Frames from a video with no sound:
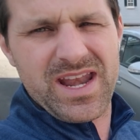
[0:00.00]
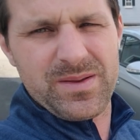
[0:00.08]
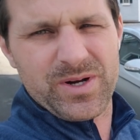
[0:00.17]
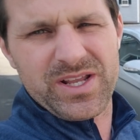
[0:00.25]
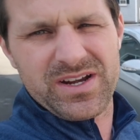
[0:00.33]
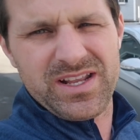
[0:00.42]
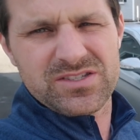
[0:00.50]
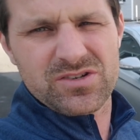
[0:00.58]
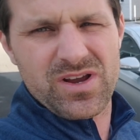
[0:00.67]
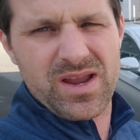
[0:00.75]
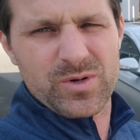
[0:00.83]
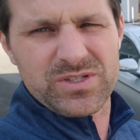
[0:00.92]
anybody on
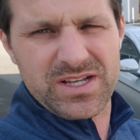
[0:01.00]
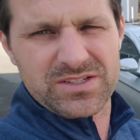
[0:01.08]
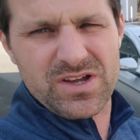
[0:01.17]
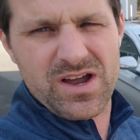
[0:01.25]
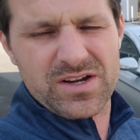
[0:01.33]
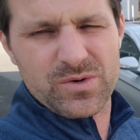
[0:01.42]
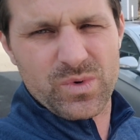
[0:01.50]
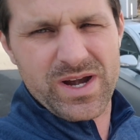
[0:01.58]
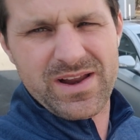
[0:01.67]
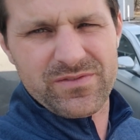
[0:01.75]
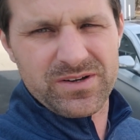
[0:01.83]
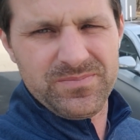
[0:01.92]
Instagram or TikTok or
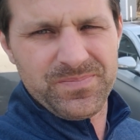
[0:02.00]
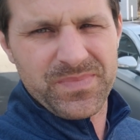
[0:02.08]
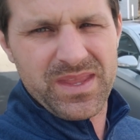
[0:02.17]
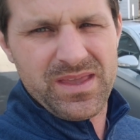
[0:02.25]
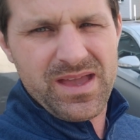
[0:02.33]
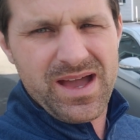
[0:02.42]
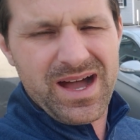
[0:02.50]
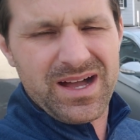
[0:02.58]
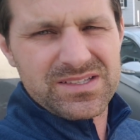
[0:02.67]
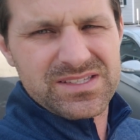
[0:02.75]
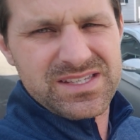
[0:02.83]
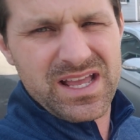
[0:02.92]
whatever,
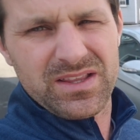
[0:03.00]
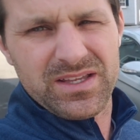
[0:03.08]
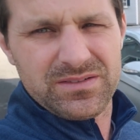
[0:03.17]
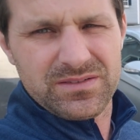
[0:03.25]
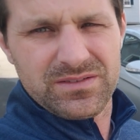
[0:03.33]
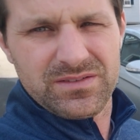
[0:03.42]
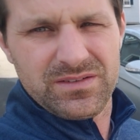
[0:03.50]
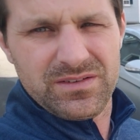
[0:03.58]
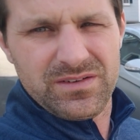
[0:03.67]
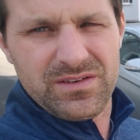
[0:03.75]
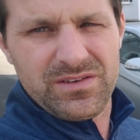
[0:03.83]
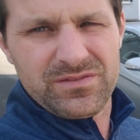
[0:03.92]
I'll sell it
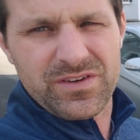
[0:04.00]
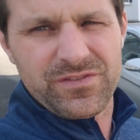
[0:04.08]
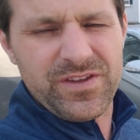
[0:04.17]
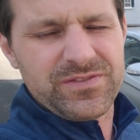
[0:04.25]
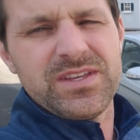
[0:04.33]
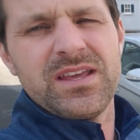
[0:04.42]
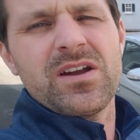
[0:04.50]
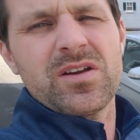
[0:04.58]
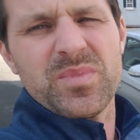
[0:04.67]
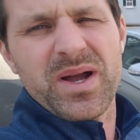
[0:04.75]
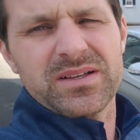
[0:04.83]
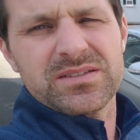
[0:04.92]
for
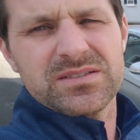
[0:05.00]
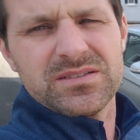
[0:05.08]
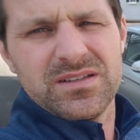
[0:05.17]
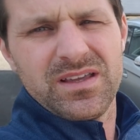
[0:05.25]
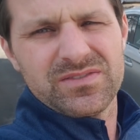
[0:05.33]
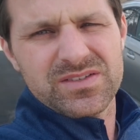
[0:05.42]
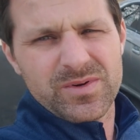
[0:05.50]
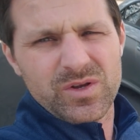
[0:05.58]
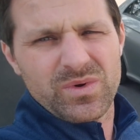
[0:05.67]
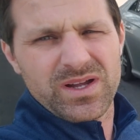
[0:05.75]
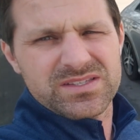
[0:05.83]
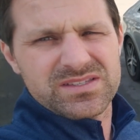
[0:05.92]
5800 bucks. If somebody
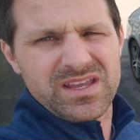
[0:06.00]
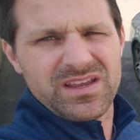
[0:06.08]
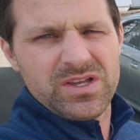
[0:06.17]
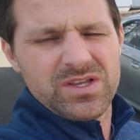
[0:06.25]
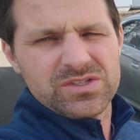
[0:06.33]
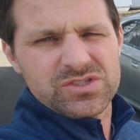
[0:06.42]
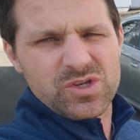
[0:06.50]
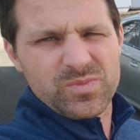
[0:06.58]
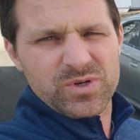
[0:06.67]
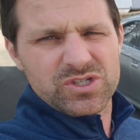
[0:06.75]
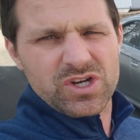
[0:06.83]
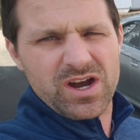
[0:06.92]
wants a
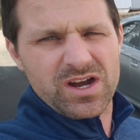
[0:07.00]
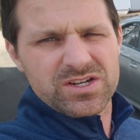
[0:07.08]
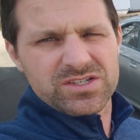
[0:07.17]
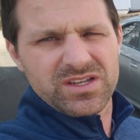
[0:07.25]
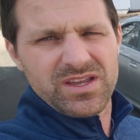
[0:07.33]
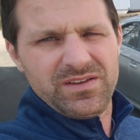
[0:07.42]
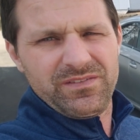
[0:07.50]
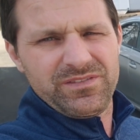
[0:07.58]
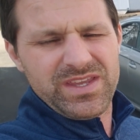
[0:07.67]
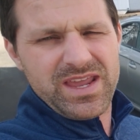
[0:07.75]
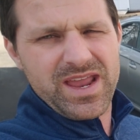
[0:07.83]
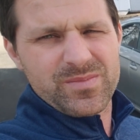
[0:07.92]
supercharged
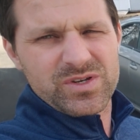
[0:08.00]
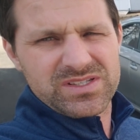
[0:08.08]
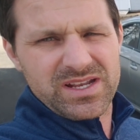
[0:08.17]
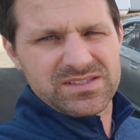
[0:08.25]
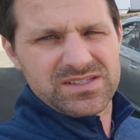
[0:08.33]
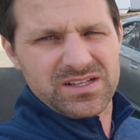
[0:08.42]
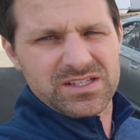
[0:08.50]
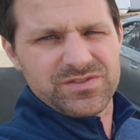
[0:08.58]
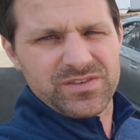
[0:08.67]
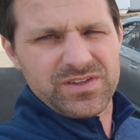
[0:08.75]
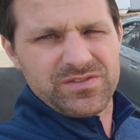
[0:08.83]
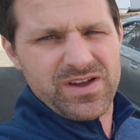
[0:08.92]
V8 Mercedes CLS
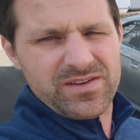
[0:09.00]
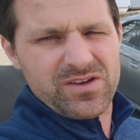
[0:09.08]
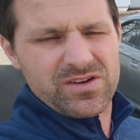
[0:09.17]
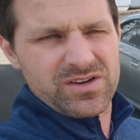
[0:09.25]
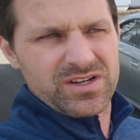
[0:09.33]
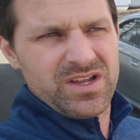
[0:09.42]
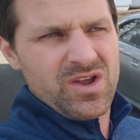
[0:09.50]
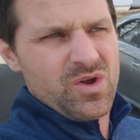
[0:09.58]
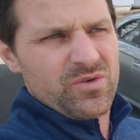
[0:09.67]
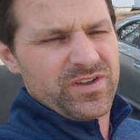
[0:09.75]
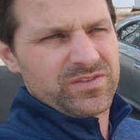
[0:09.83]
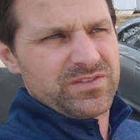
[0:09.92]
5500,
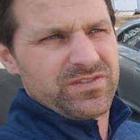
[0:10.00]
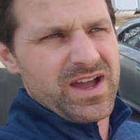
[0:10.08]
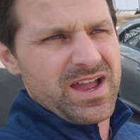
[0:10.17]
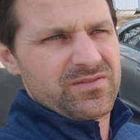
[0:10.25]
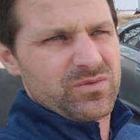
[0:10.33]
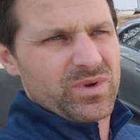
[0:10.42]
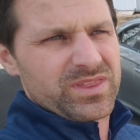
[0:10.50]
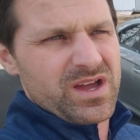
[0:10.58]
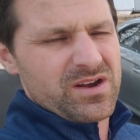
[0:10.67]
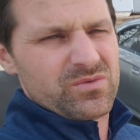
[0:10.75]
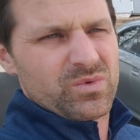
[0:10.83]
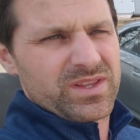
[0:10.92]
55 with
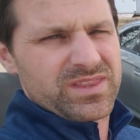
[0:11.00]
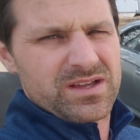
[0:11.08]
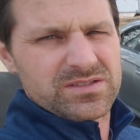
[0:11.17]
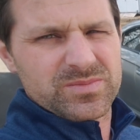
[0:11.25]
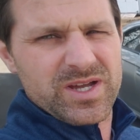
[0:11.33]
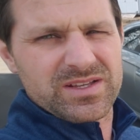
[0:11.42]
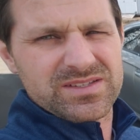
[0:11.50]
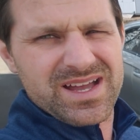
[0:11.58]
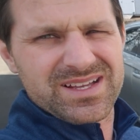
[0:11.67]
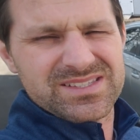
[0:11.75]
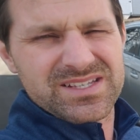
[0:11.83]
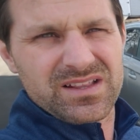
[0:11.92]
101,000 miles,
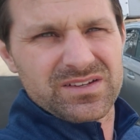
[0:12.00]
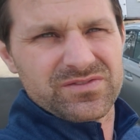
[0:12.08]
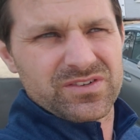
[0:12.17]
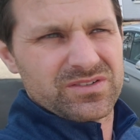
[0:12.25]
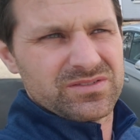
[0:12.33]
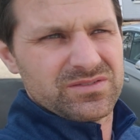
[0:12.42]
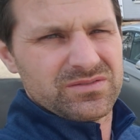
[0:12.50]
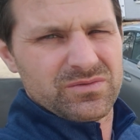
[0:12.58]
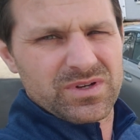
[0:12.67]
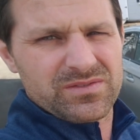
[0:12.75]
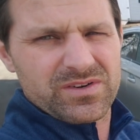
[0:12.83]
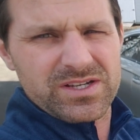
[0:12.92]
I'll sell it for
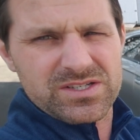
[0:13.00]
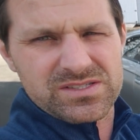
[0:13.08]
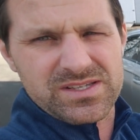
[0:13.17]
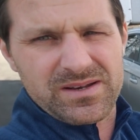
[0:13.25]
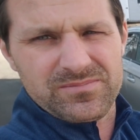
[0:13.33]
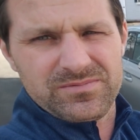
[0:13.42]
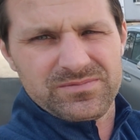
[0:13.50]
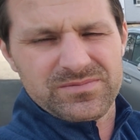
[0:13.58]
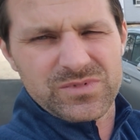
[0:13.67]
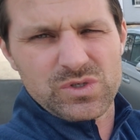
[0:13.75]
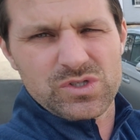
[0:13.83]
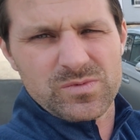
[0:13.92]
whatever I just said.
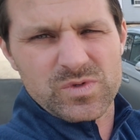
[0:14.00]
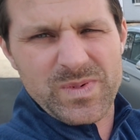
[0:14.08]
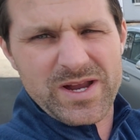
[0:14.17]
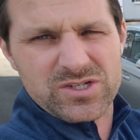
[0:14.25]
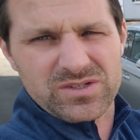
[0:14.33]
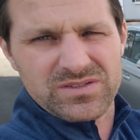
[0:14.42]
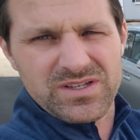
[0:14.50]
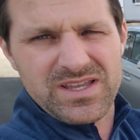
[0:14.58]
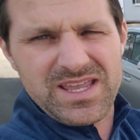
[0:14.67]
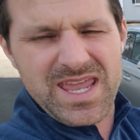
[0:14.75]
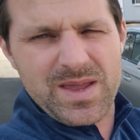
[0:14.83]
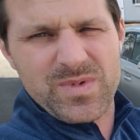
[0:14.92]
YouTube special.
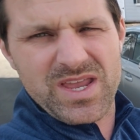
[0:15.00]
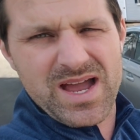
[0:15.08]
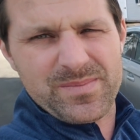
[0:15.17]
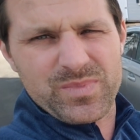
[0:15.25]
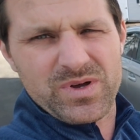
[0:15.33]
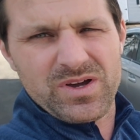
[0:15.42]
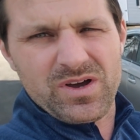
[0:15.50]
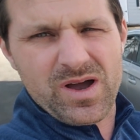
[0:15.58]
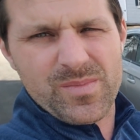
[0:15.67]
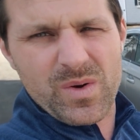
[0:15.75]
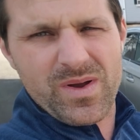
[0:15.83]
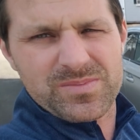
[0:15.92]
Hit me up
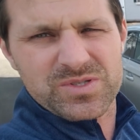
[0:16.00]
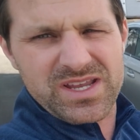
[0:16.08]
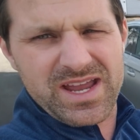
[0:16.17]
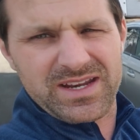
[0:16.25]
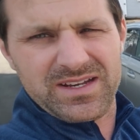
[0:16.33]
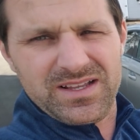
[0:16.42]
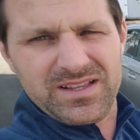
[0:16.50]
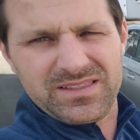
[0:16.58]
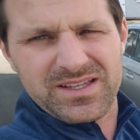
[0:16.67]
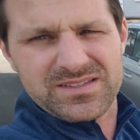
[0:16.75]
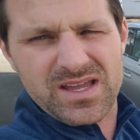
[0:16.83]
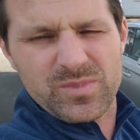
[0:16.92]
on my website,
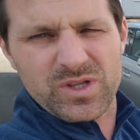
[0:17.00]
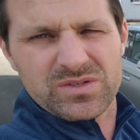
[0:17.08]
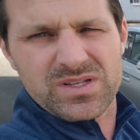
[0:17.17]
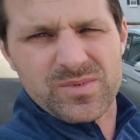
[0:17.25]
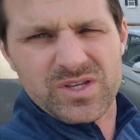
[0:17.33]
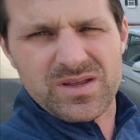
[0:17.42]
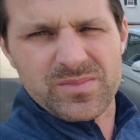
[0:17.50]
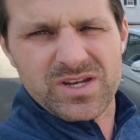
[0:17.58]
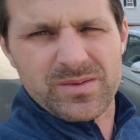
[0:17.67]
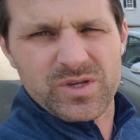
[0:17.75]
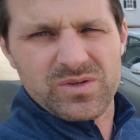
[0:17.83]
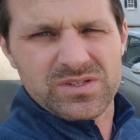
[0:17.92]
link down below,
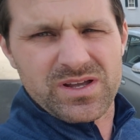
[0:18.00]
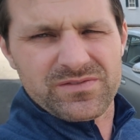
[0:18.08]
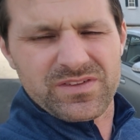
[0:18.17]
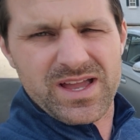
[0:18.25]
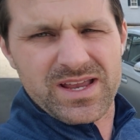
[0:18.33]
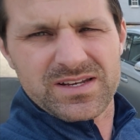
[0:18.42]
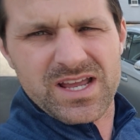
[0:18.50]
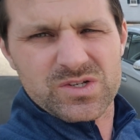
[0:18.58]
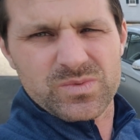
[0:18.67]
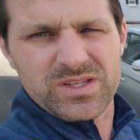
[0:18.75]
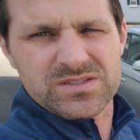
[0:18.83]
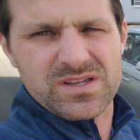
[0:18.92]

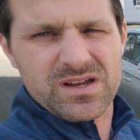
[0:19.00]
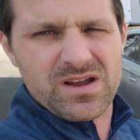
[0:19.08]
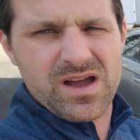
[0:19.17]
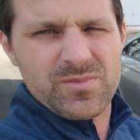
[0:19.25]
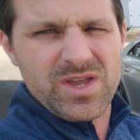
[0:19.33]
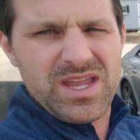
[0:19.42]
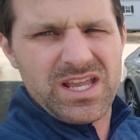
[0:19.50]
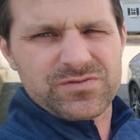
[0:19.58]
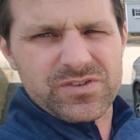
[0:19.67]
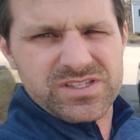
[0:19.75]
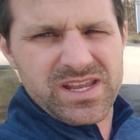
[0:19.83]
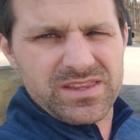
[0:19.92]
www.flying-wheels.com. It's
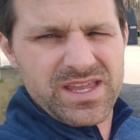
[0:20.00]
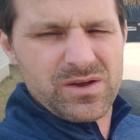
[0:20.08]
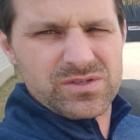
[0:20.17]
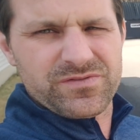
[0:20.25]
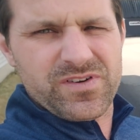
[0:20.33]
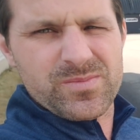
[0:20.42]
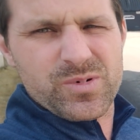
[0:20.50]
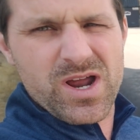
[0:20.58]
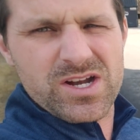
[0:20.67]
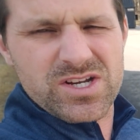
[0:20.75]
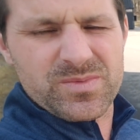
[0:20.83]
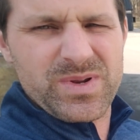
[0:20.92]
for sale now. It was a fun
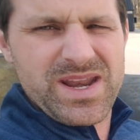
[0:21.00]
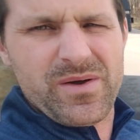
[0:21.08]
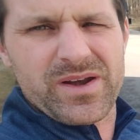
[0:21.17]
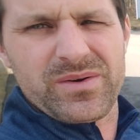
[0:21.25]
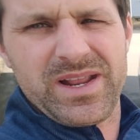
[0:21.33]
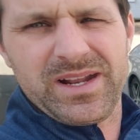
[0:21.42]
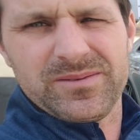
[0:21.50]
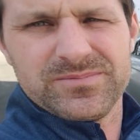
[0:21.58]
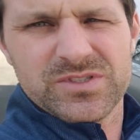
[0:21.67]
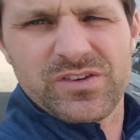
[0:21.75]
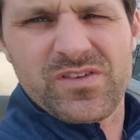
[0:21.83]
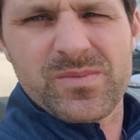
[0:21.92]
project, but now I don't need it.
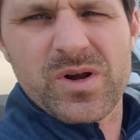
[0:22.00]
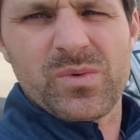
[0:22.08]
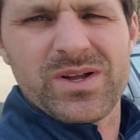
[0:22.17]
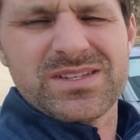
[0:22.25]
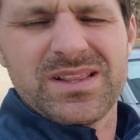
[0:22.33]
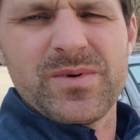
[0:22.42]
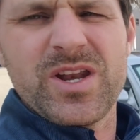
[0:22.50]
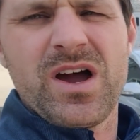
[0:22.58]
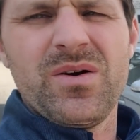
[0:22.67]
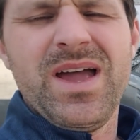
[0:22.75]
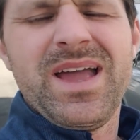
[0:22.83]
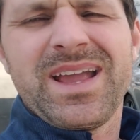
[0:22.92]
So if anybody wants it, let me
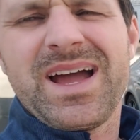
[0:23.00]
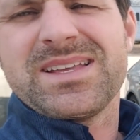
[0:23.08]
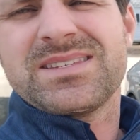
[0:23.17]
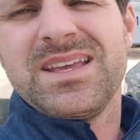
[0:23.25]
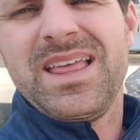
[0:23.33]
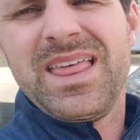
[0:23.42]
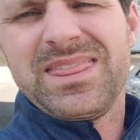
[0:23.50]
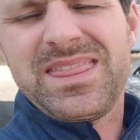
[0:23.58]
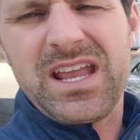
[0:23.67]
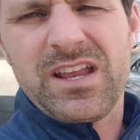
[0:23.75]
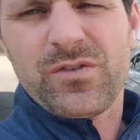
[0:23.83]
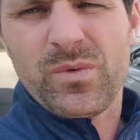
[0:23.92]
know. Guys,
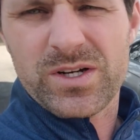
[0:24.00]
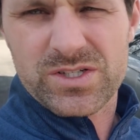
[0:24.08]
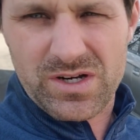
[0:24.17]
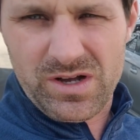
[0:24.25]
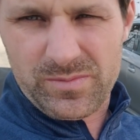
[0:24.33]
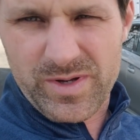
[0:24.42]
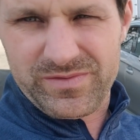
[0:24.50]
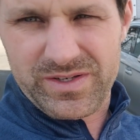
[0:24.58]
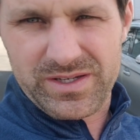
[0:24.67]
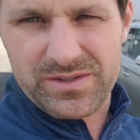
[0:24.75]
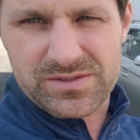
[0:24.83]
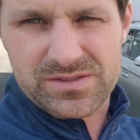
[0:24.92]
Thank you for watching all my
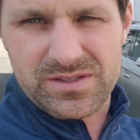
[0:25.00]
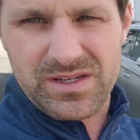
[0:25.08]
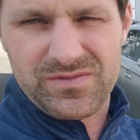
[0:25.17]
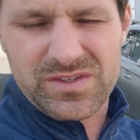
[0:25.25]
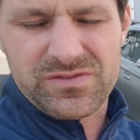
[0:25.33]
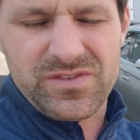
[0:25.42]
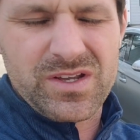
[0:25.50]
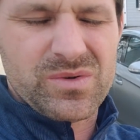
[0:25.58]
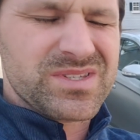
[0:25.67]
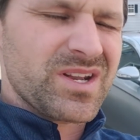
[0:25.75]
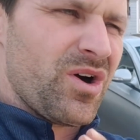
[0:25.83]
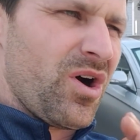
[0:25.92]
videos. If this video
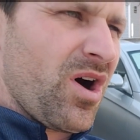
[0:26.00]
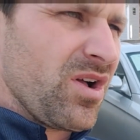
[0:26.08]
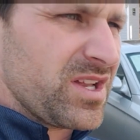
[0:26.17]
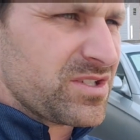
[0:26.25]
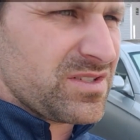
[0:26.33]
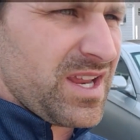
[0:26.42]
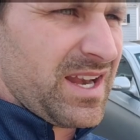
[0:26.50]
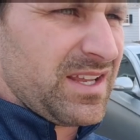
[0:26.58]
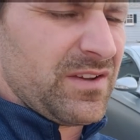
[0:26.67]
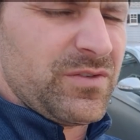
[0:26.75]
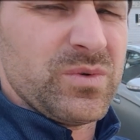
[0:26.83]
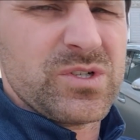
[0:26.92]
was at all
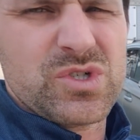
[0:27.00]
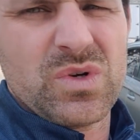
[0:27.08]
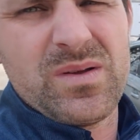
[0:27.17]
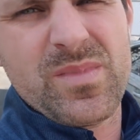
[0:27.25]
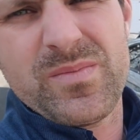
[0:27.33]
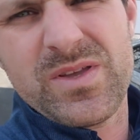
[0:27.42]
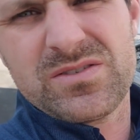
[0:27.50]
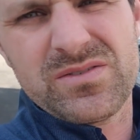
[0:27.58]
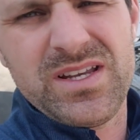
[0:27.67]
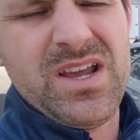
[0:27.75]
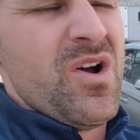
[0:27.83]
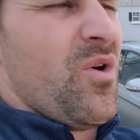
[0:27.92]
entertaining, if you enjoy my
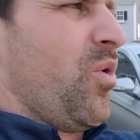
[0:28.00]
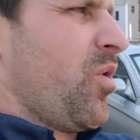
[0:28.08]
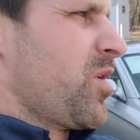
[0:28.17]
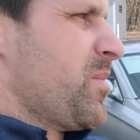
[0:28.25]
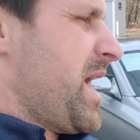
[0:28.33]
misery or